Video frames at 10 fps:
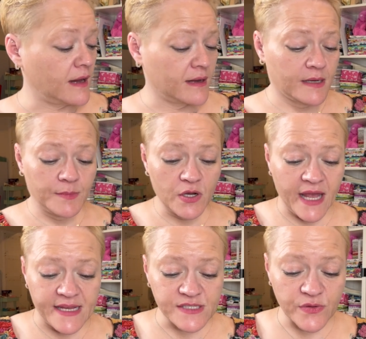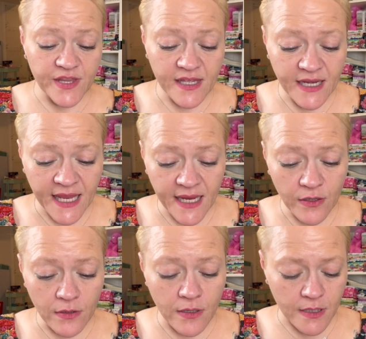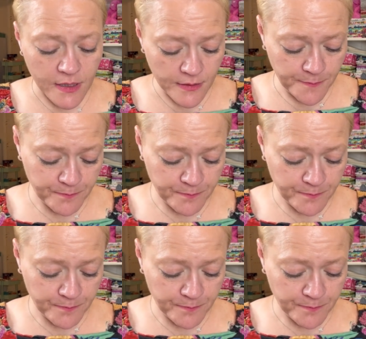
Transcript: Okay, so then here are,